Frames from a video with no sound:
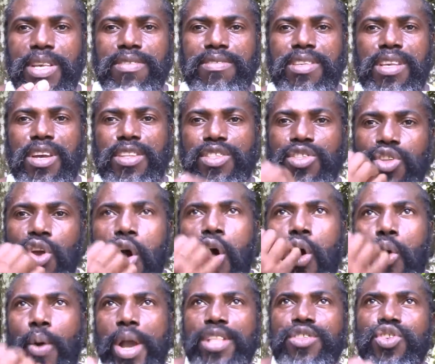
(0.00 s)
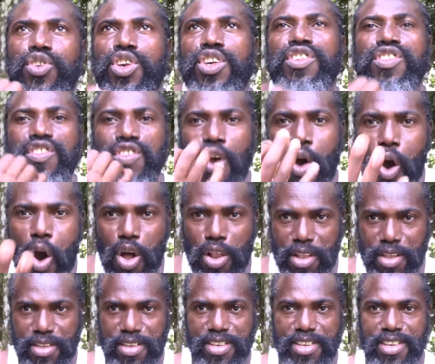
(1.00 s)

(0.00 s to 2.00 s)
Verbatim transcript: is your doorway to your soul.